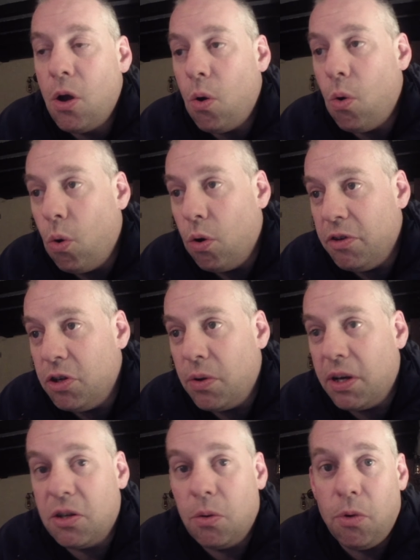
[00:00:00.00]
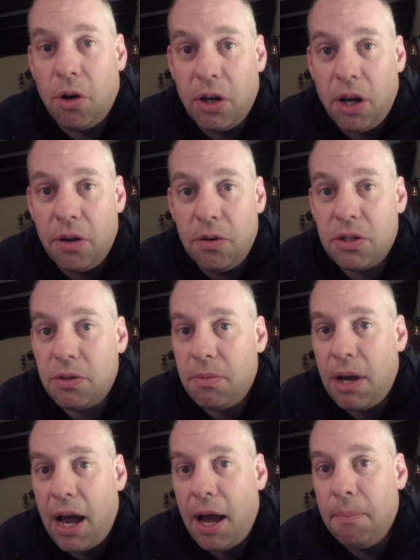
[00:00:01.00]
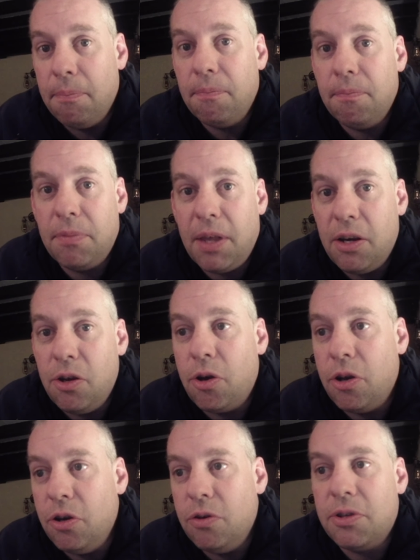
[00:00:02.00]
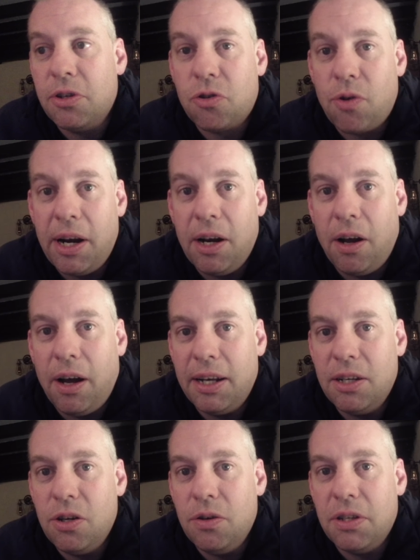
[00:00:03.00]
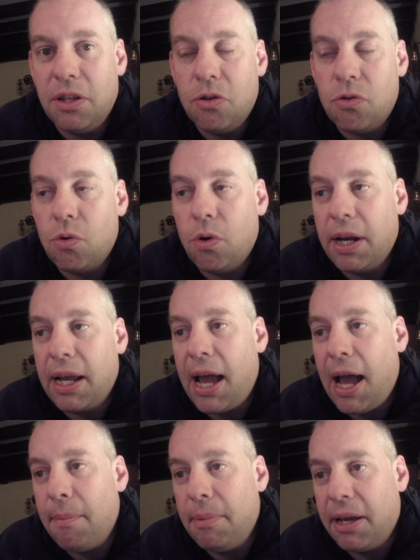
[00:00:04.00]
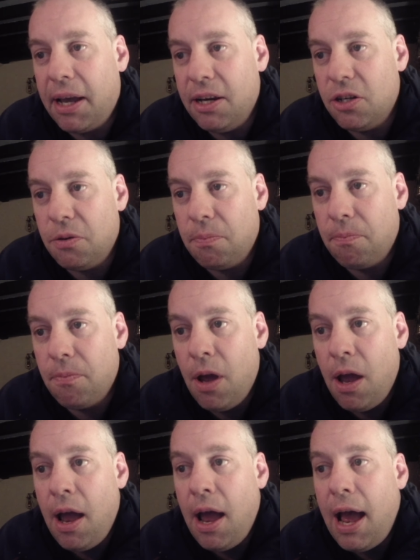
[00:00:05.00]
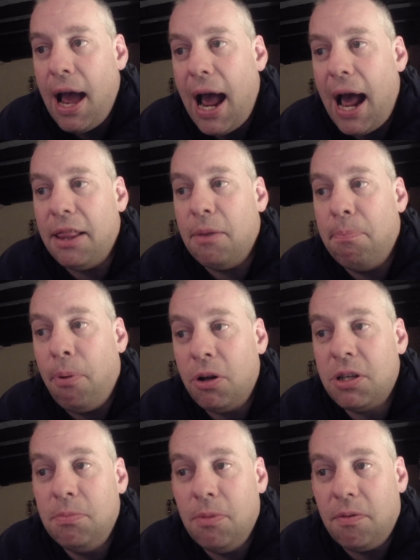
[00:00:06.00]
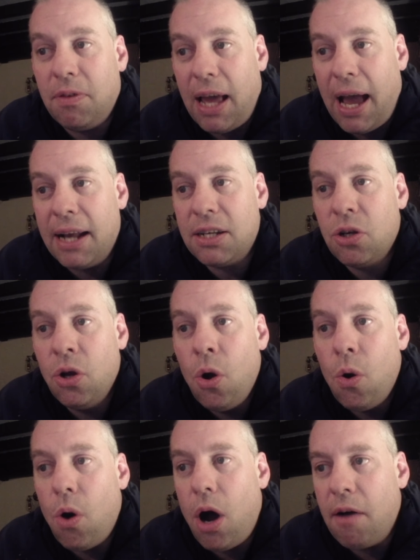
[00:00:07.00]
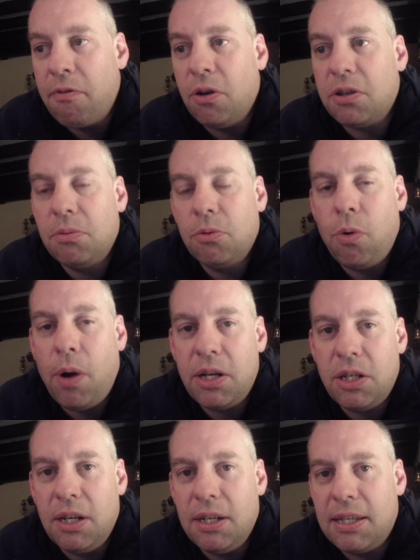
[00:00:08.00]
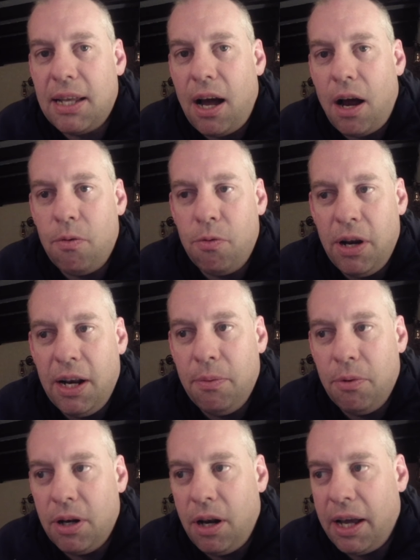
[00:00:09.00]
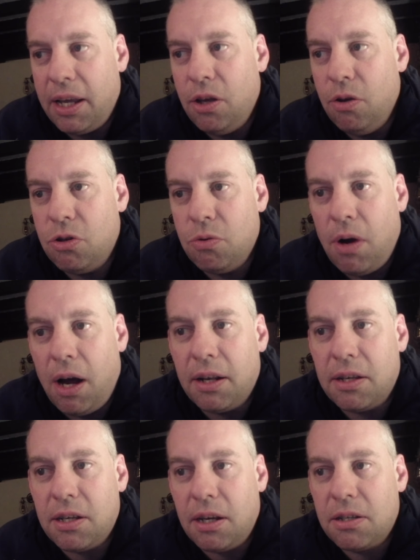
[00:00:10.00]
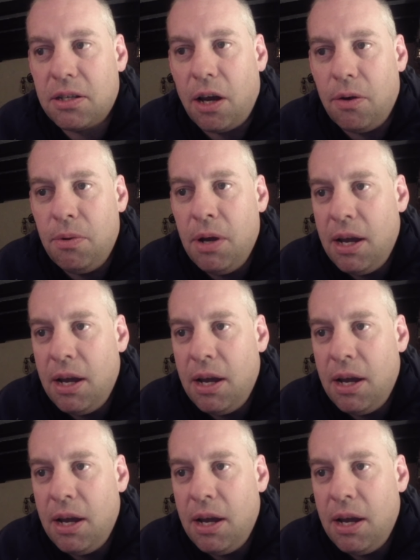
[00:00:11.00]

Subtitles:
Or if you're doing it on OneNote, then you can use the straight lines using the drawing application. At the bottom of that, I've got some questions that I really would like you to answer. So